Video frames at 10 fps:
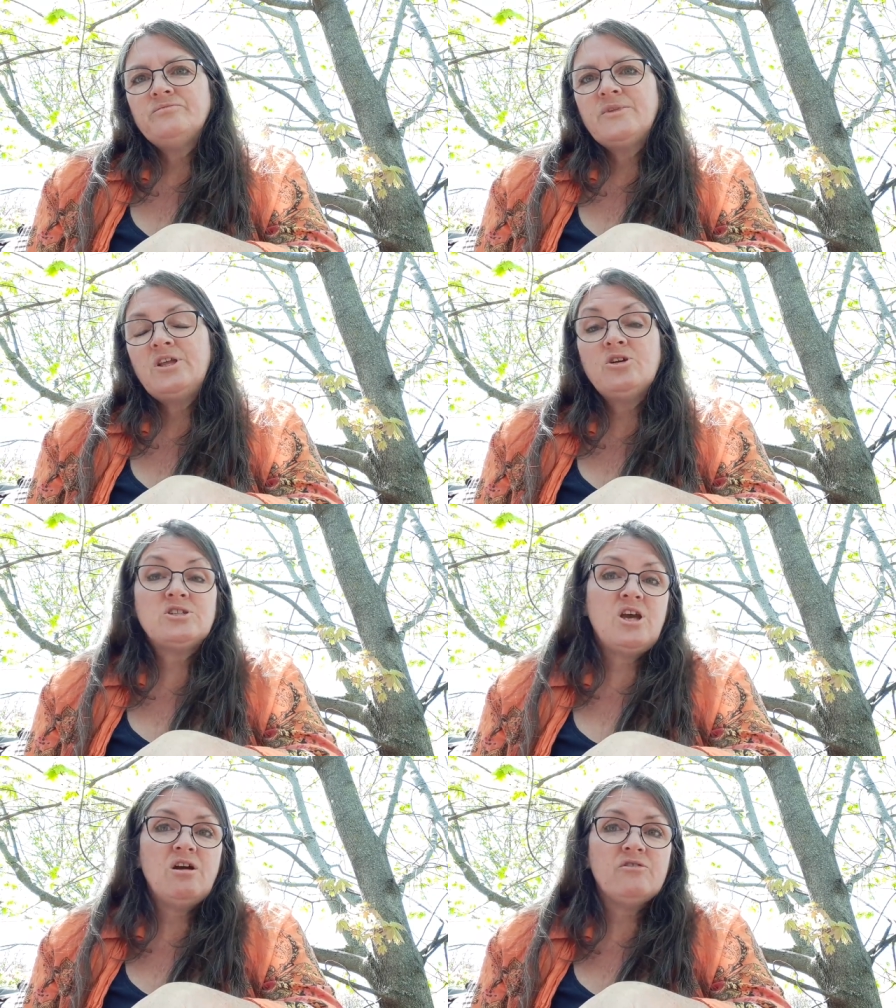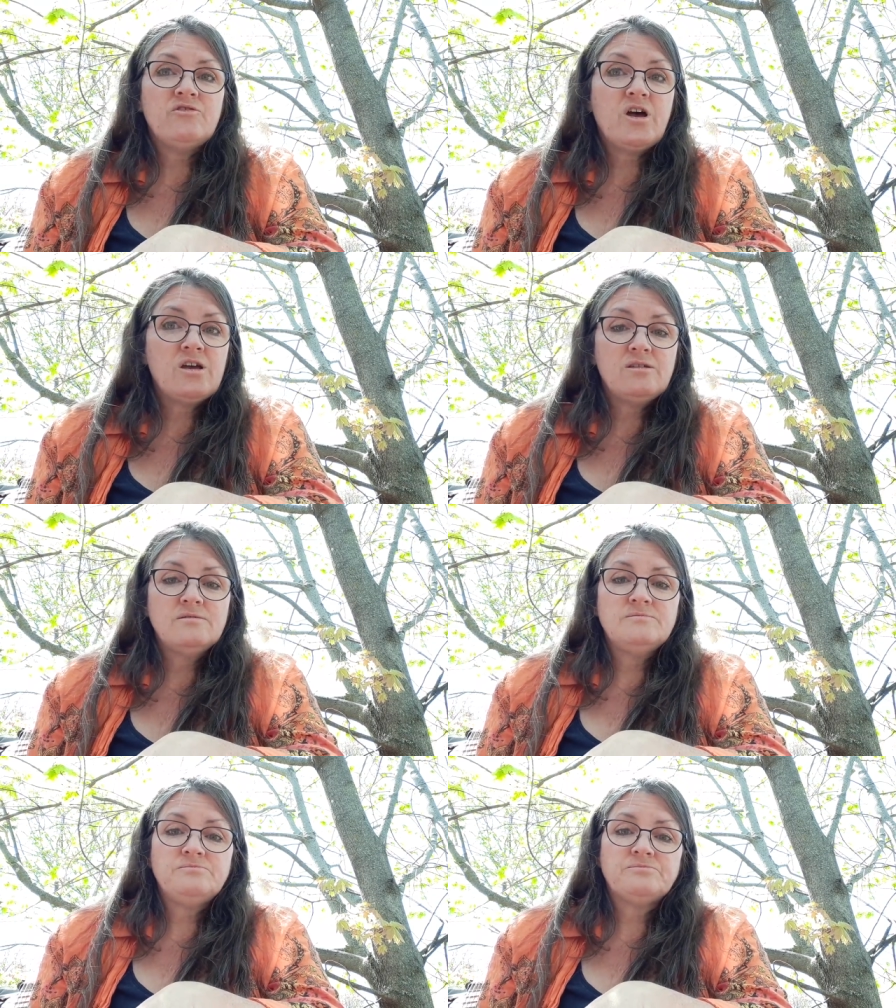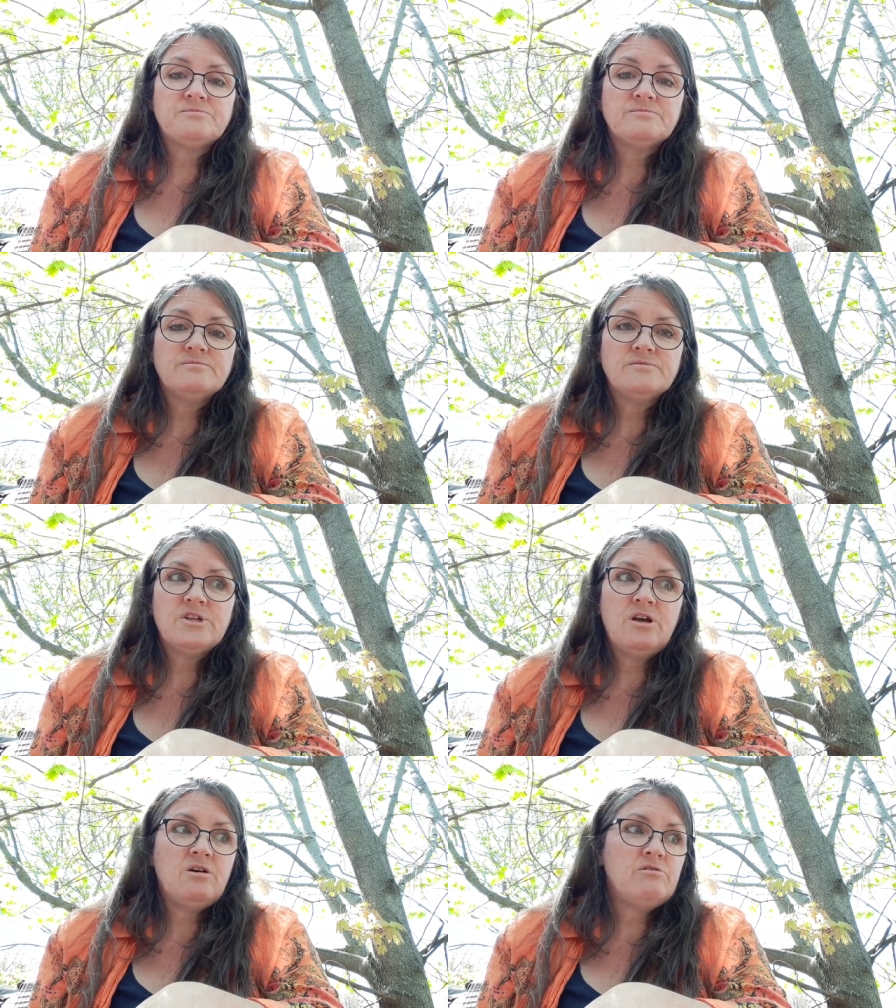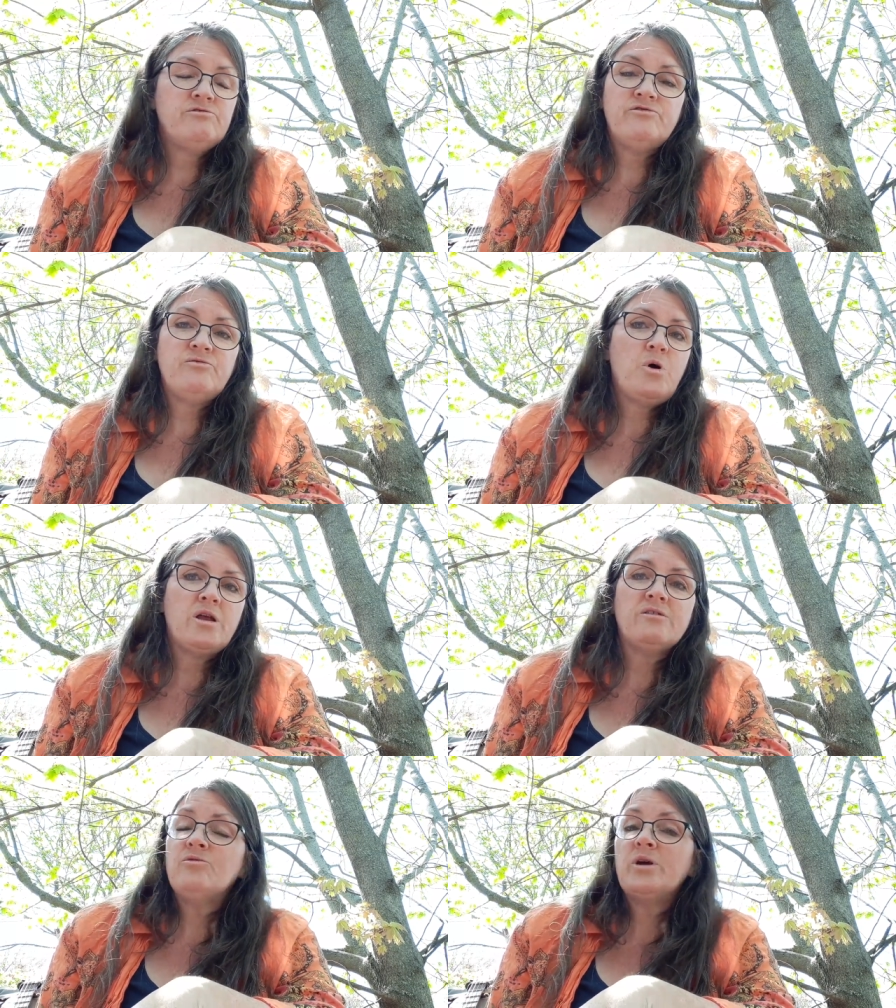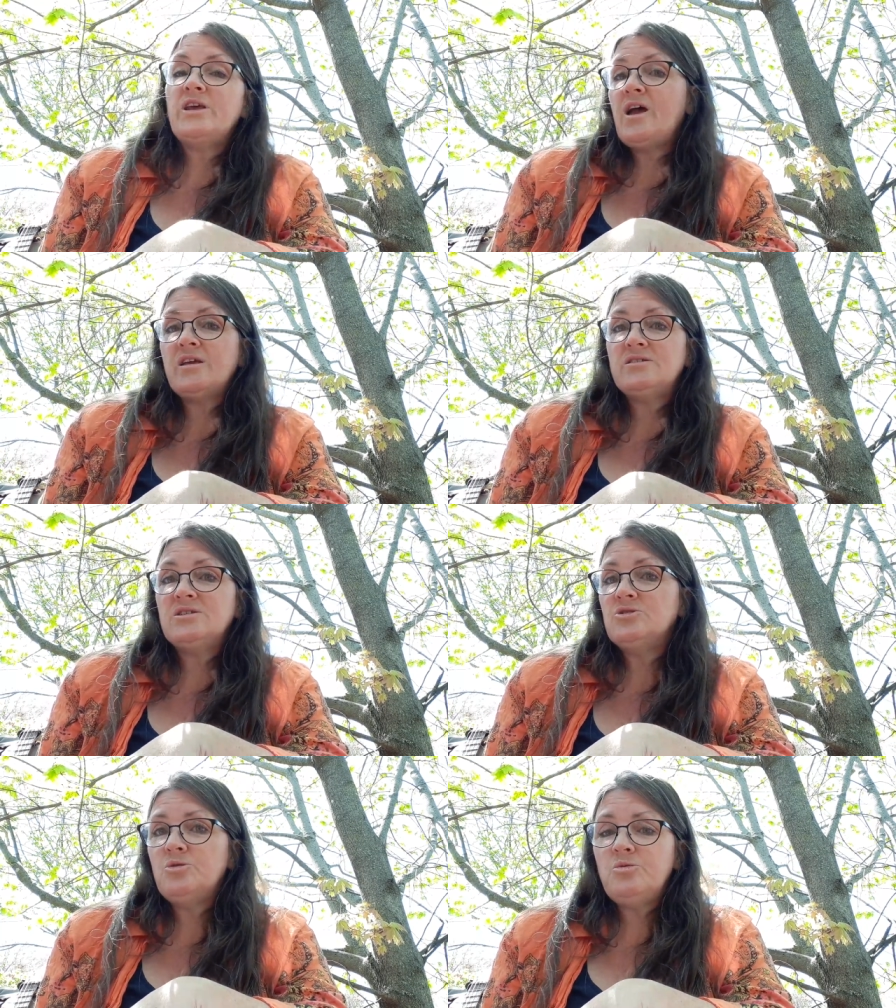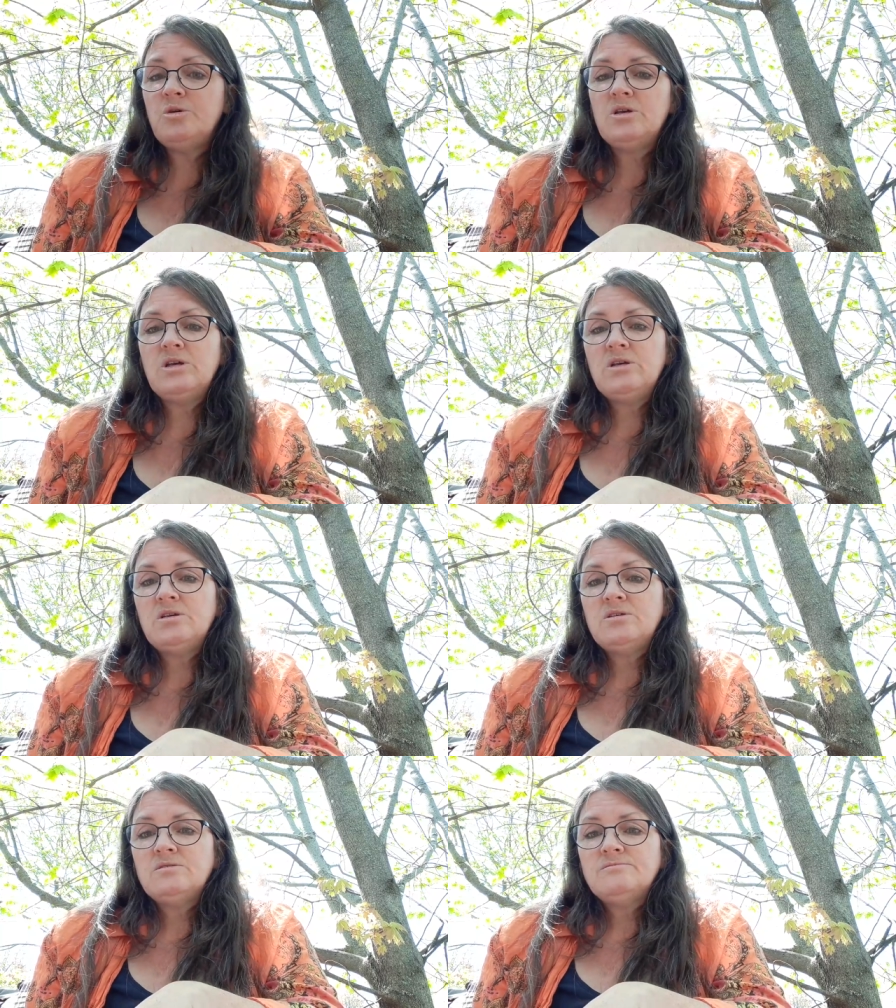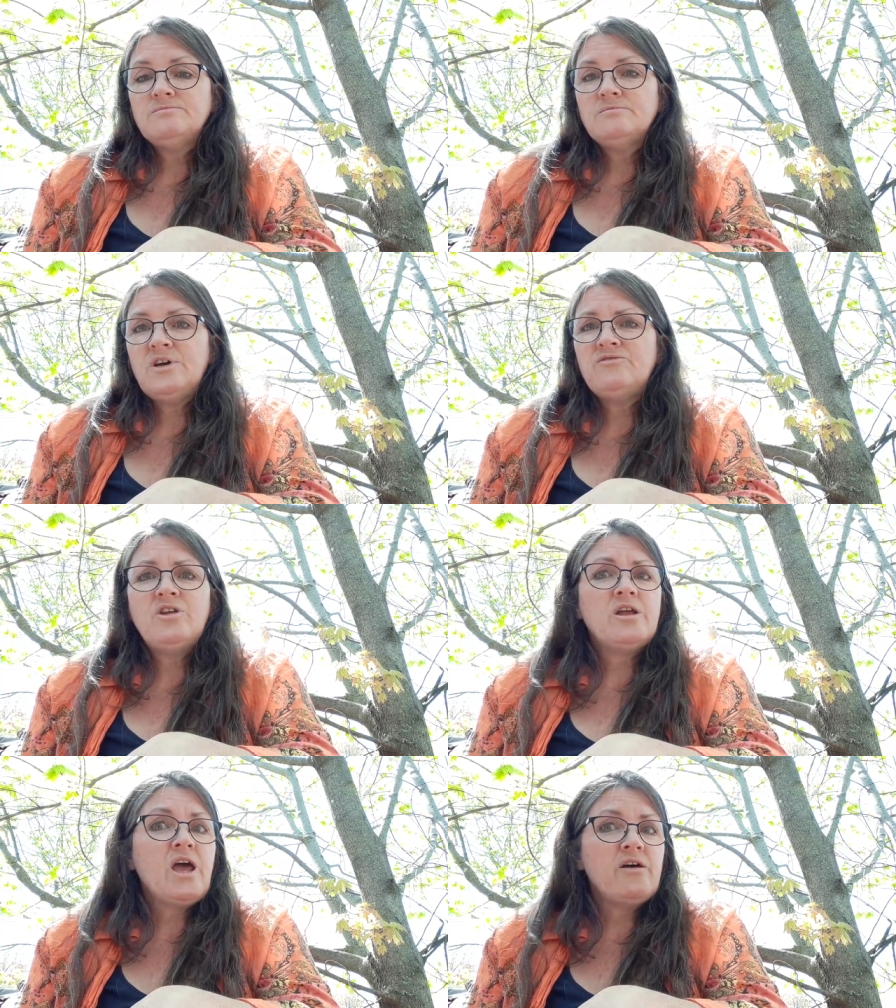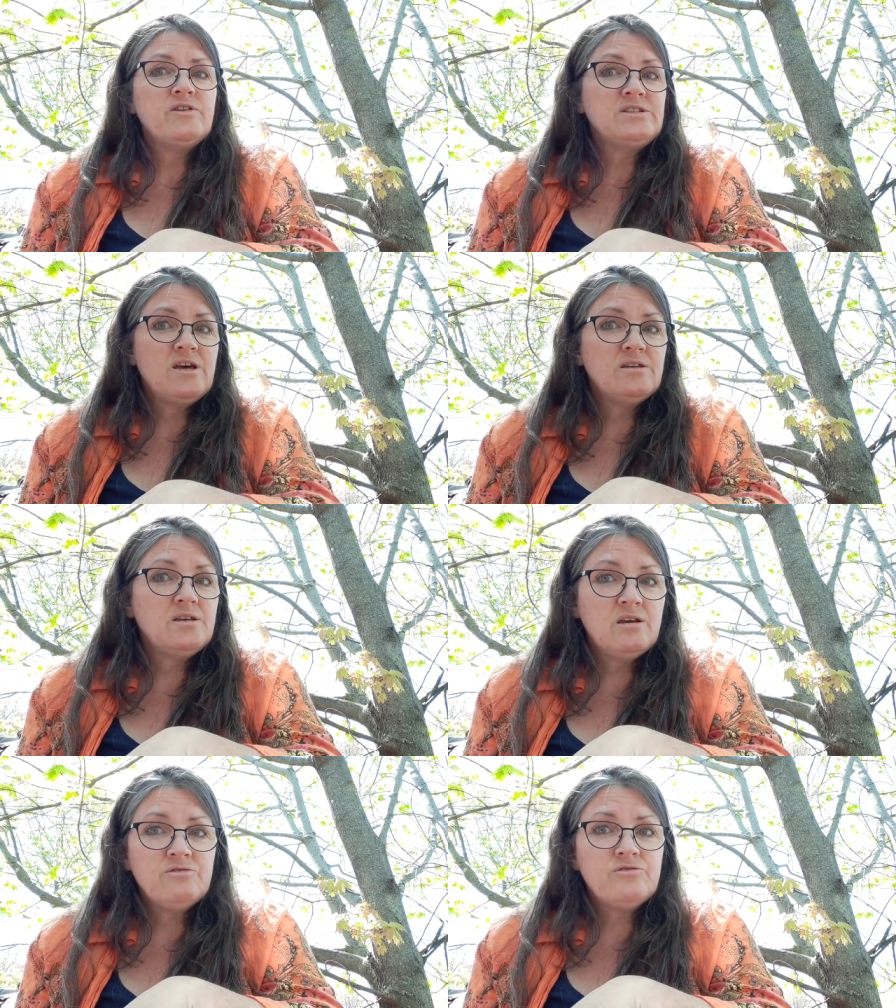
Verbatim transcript: He looked terrified of what? Of what he had to do, of not having done enough,